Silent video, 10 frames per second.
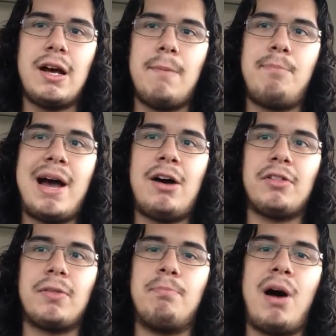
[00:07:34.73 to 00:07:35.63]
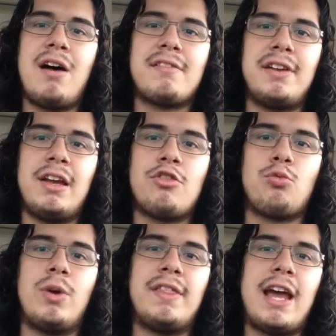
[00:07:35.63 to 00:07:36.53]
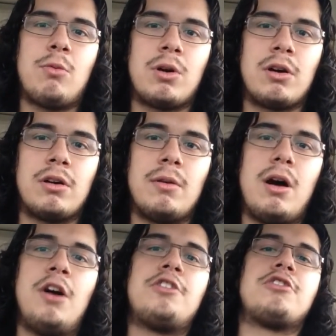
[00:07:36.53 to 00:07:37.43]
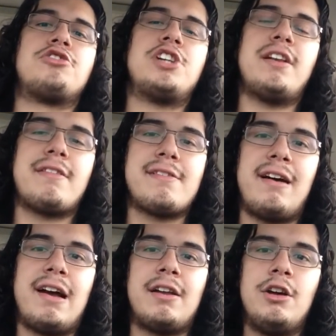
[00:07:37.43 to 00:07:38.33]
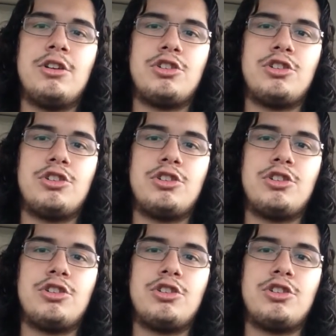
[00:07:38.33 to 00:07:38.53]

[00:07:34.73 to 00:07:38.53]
about Bosnians when they were under genocide